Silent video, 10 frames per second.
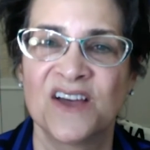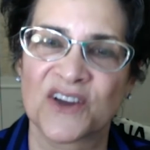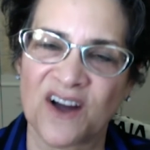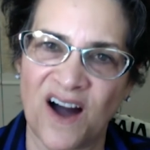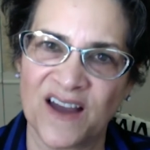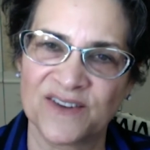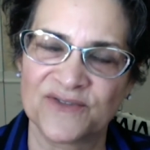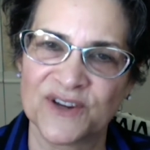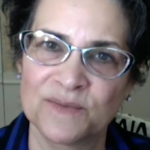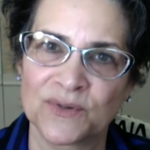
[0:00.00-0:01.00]
the kind of
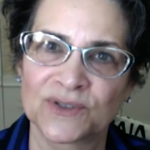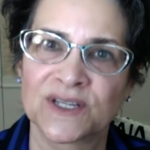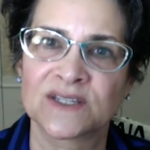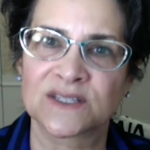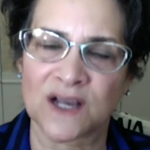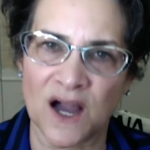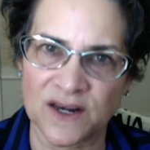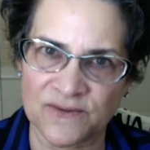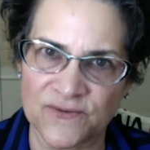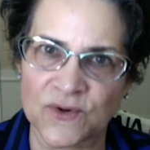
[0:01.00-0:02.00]
nimbleness, the kind
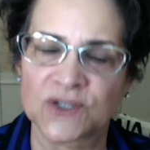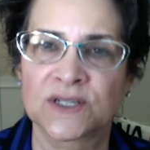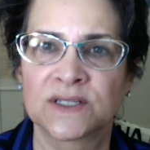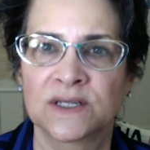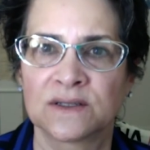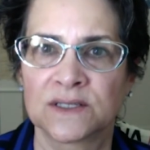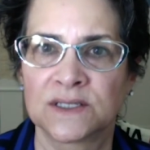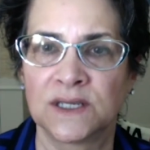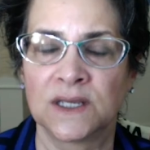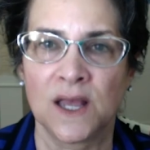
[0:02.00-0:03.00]
of
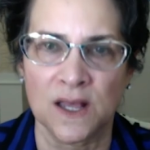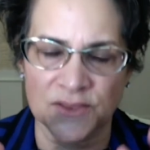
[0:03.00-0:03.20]
versatility,